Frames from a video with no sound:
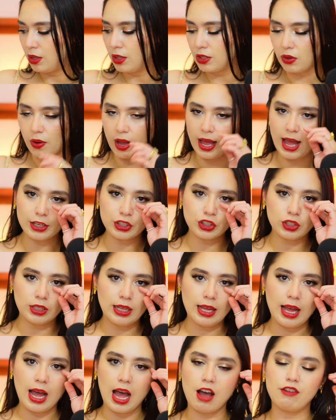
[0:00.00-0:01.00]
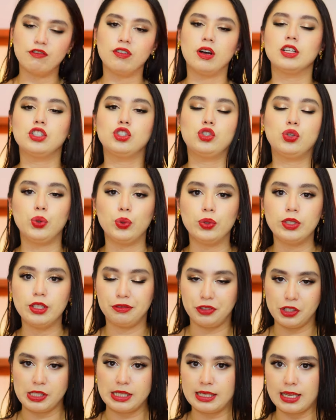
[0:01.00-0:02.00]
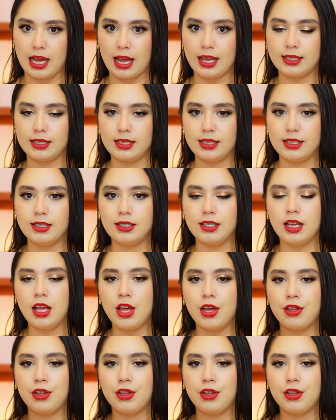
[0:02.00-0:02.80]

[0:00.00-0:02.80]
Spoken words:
So I actually have two different sizes.